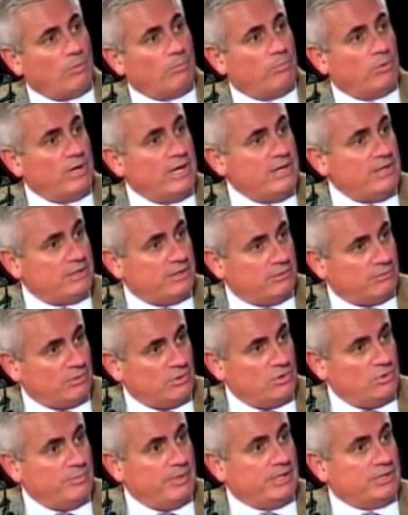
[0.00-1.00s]
breathing
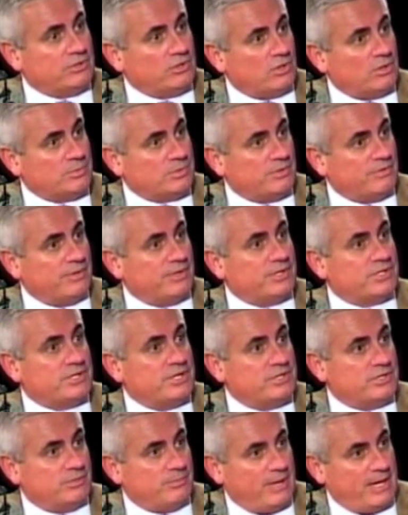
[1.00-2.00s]
room in terms of the
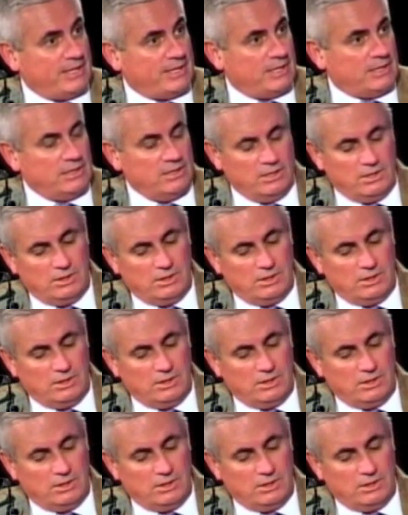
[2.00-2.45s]
decision making.